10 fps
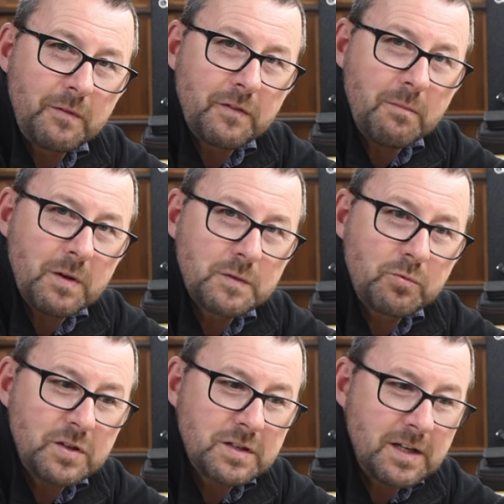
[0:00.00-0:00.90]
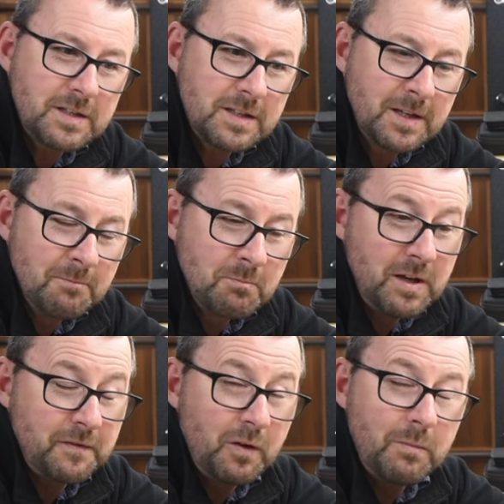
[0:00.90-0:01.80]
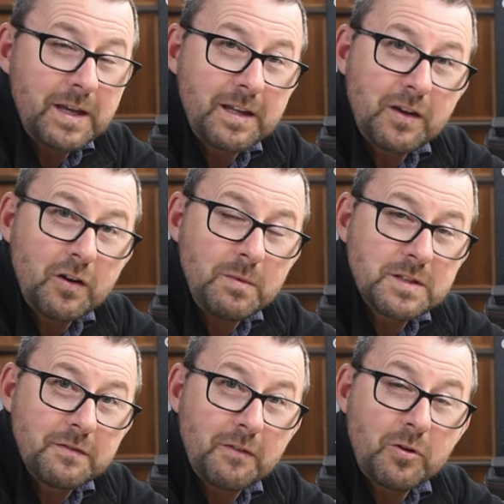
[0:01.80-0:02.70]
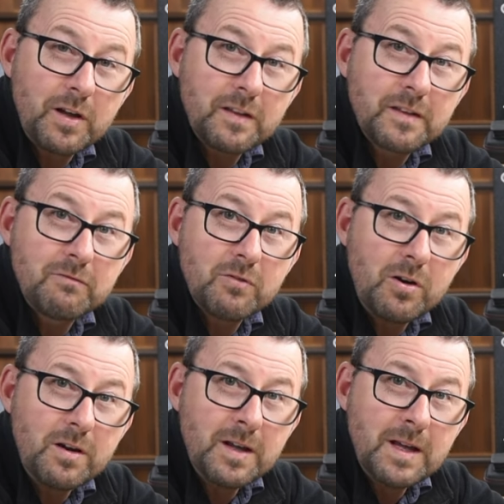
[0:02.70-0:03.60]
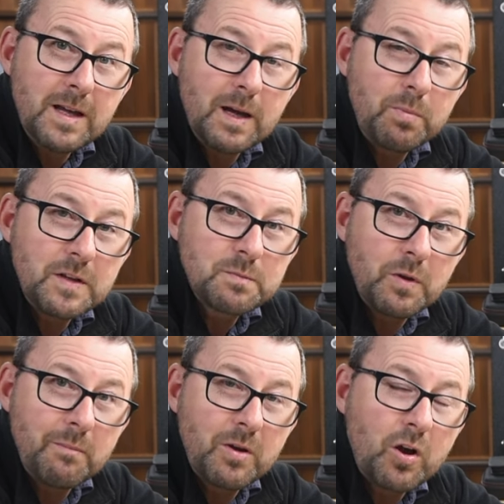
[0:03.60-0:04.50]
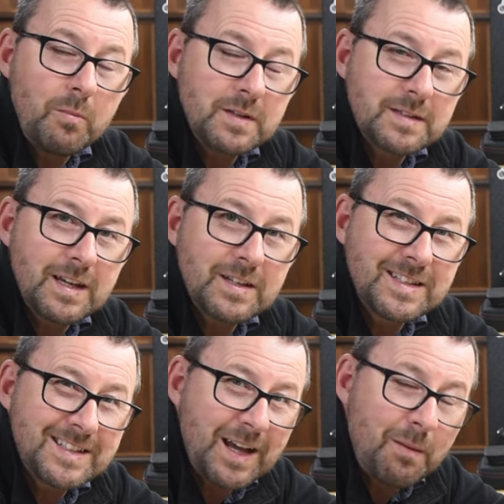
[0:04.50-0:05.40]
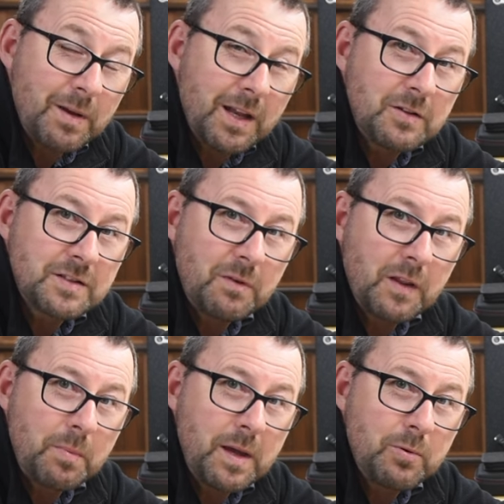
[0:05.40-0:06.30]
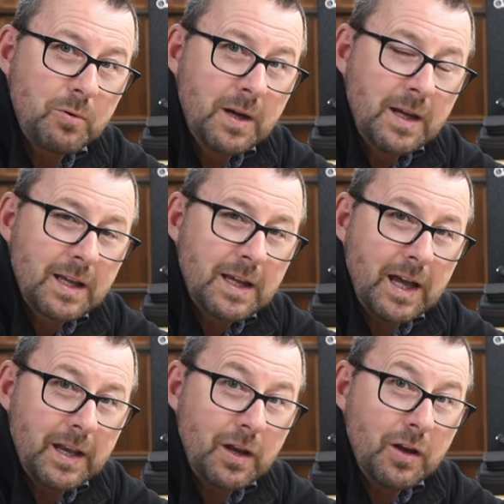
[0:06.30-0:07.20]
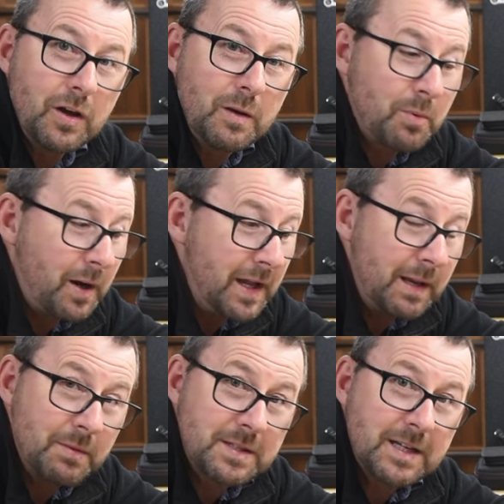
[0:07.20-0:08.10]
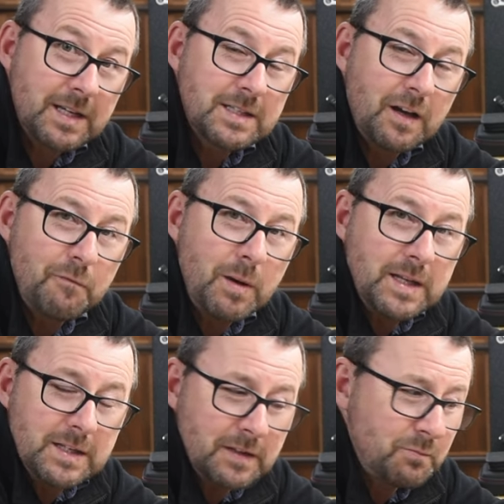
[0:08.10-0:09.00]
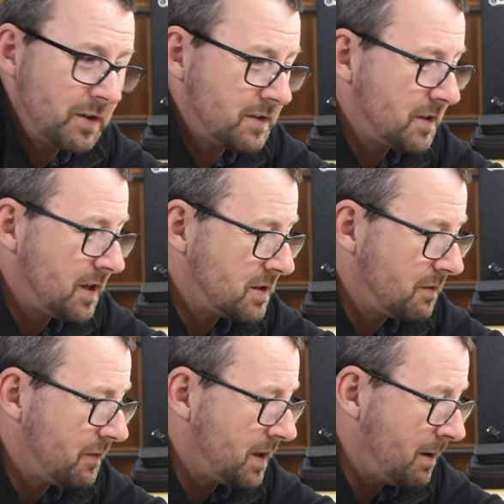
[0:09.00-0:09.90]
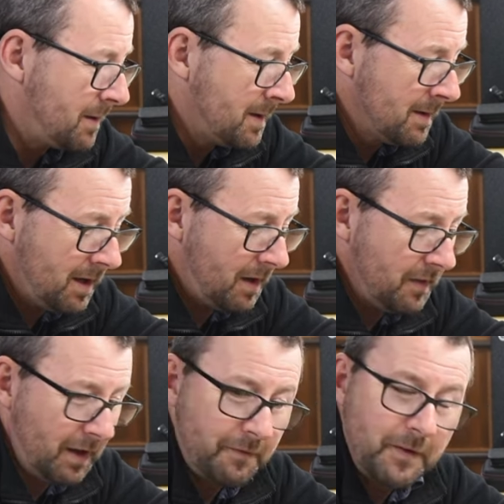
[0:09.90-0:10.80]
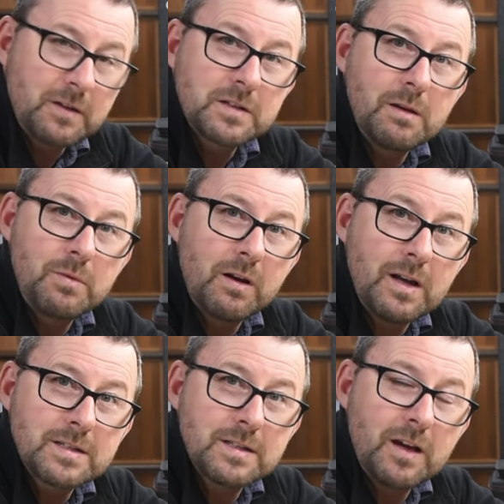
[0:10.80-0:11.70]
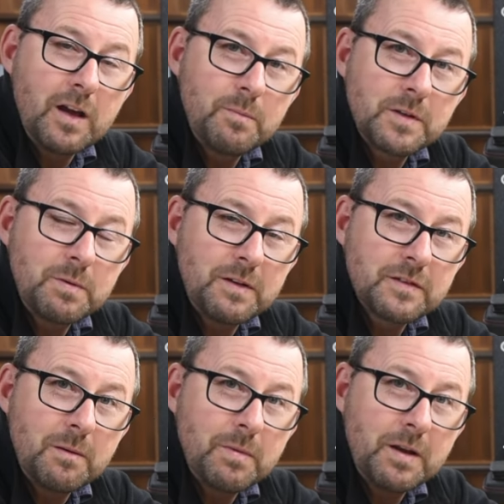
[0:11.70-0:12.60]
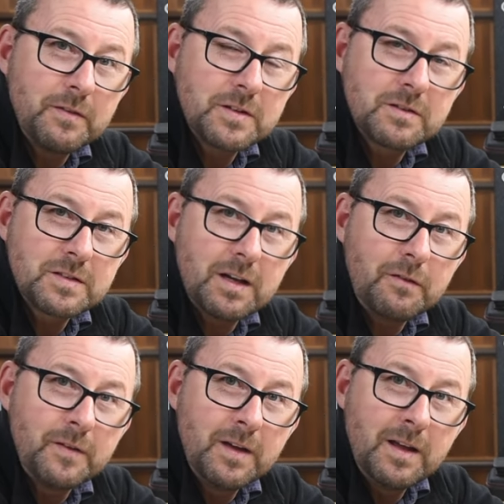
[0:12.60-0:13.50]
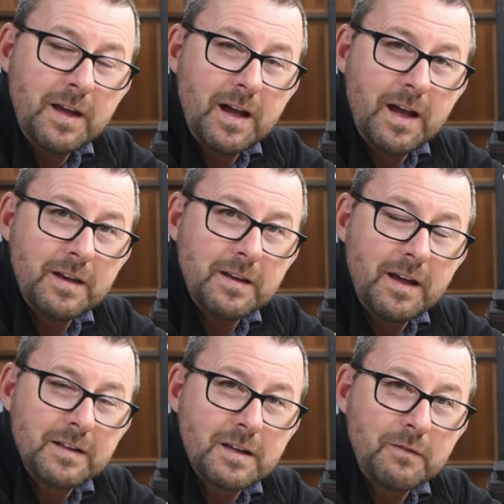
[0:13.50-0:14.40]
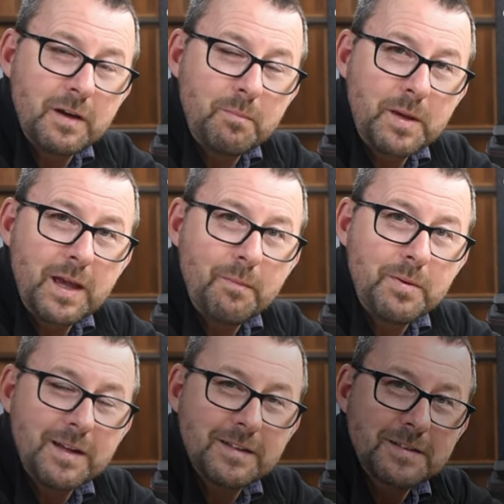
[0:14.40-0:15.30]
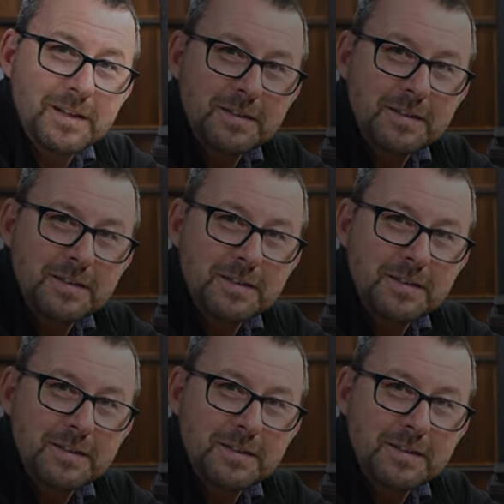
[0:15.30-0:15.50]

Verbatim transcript: be very much appreciated if not make any comments if I've got anything wrong uh, please put them in the comment section down below so other people can learn by any mistakes that I've made in this presentation of the video other than that folks hope you liked it hope it's been of some benefit to yourself and as ever be happy and stay